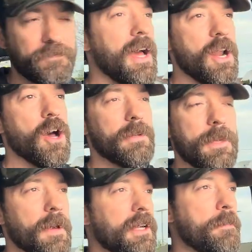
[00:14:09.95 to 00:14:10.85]
I know I
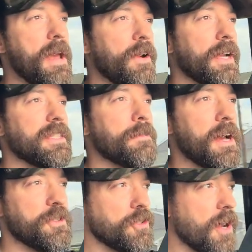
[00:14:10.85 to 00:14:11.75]
keep on comparing it to
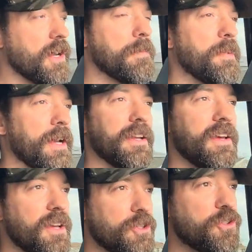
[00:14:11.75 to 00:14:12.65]
my truck, but
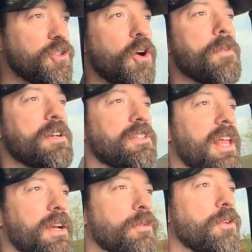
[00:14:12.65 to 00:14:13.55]
so much
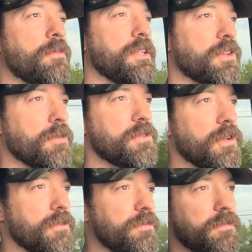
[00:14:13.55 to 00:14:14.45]
leg room in terms
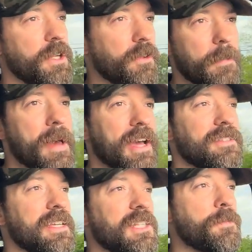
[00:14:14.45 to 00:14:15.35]
of, the back
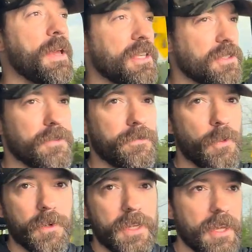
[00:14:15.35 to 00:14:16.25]
seat space
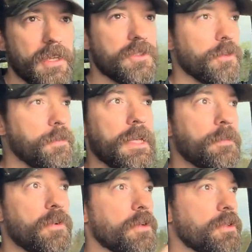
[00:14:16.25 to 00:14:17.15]
for kids or
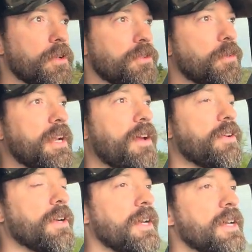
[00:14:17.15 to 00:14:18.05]
people or adults,
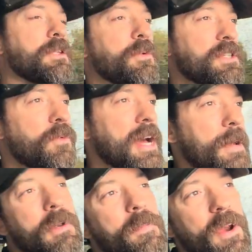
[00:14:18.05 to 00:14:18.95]
whatever. But the reason why
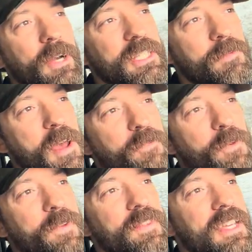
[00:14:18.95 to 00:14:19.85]
I'm comparing it to my
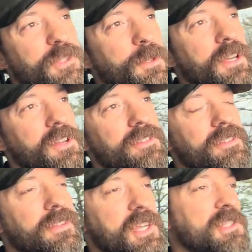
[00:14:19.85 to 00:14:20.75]
F-150 is
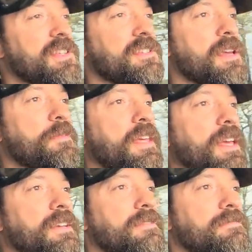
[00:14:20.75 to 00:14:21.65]
because this is
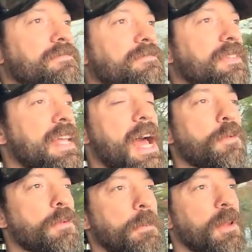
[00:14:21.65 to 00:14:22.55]
something that I
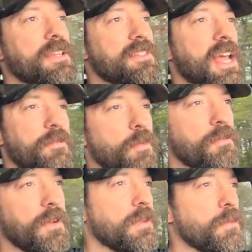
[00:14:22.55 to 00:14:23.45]
would replace the
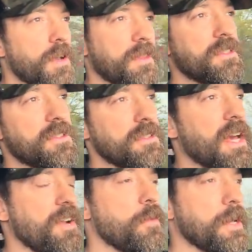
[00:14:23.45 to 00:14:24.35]
F-150 with. This is
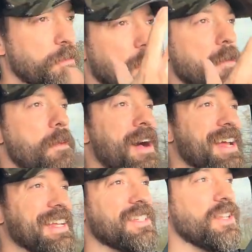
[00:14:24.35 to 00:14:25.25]
kind of where my
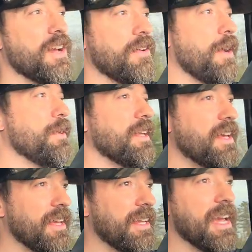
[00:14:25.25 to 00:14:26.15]
mind is. I
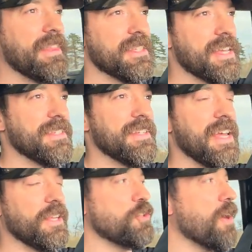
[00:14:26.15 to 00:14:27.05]
would get this as a
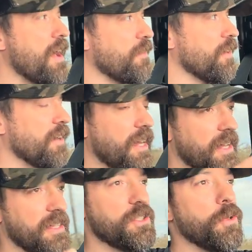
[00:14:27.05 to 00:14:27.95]
daily driver
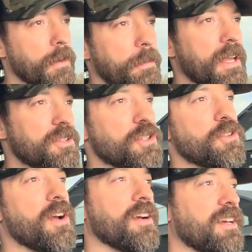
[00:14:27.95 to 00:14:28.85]
to replace the
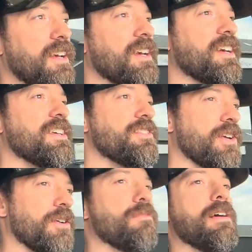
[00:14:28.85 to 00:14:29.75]
truck.
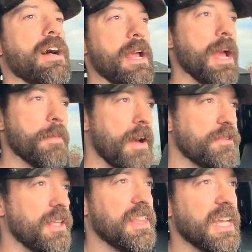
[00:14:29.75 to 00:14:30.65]
So I am
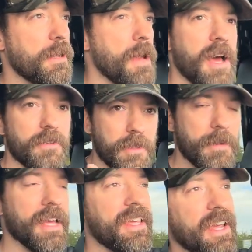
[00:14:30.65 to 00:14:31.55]
obviously thinking about
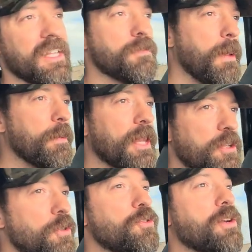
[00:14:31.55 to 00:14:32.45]
my kids, people
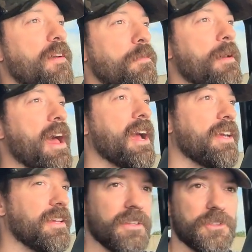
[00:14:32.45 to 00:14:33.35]
that do driving back,
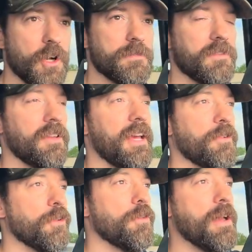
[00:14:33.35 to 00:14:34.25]
in terms of the
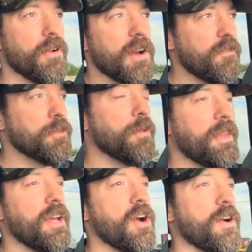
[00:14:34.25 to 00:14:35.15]
leg room, how comfortable
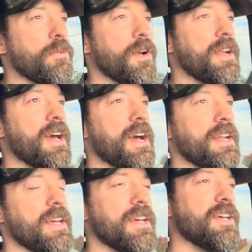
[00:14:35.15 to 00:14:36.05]
they are and whatnot.
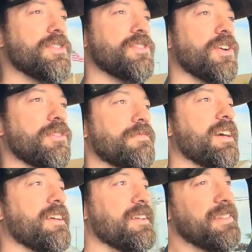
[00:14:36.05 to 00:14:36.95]

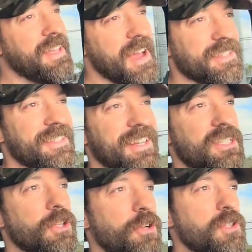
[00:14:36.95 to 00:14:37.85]
So yes, it
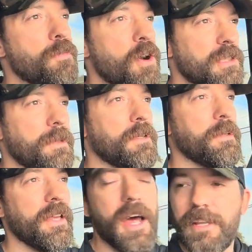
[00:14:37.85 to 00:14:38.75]
is a little small, to be
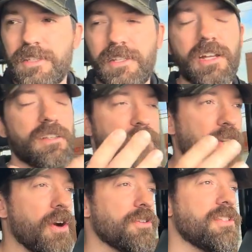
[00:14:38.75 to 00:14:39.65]
completely honest. It does
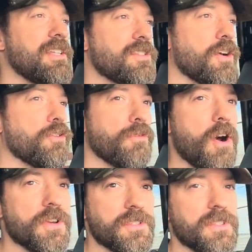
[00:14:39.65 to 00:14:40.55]
fit car seats
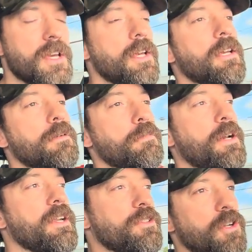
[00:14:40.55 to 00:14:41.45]
across,
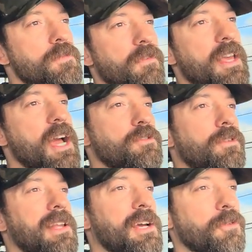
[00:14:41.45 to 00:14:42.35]
but in terms of the
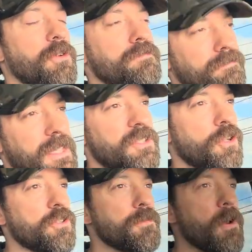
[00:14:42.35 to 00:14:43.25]
actual leg room, it's a
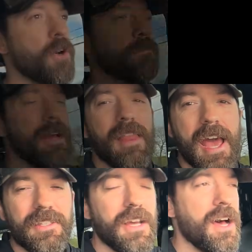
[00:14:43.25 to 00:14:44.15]
little small. My
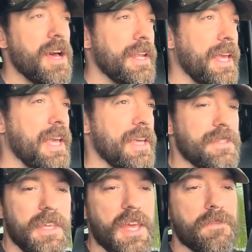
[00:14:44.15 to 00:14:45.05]
last con
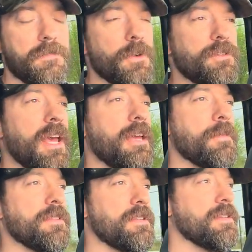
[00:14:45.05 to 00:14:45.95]
is the
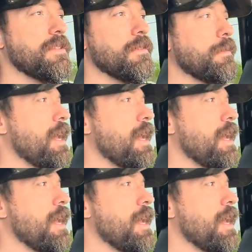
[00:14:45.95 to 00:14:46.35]
infotainment system.